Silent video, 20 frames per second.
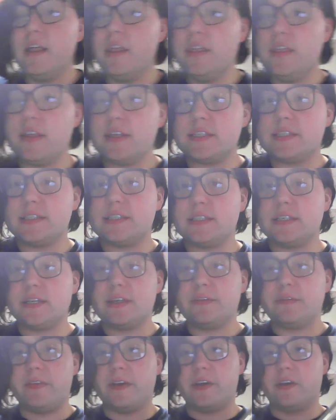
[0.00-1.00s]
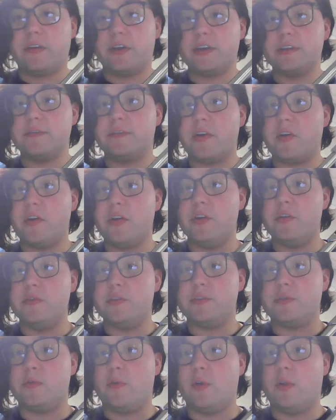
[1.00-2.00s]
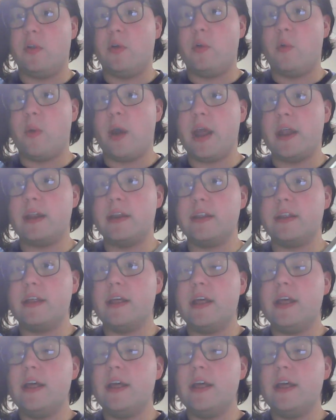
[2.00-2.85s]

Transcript: This fingering is very useful when